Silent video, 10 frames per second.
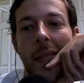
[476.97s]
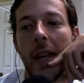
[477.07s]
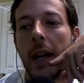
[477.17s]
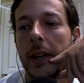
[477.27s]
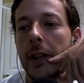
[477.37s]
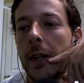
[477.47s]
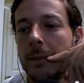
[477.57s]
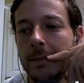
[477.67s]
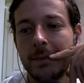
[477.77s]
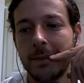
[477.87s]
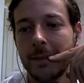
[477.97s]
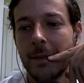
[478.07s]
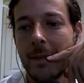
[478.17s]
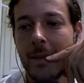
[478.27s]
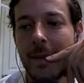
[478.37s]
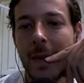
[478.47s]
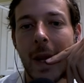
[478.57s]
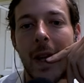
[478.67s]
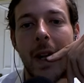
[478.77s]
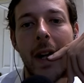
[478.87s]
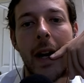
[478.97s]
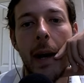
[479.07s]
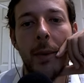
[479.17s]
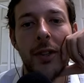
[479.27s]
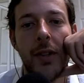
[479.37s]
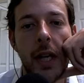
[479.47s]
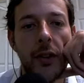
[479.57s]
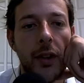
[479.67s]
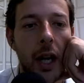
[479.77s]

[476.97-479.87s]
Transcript: I don't know. I'm going to say it's not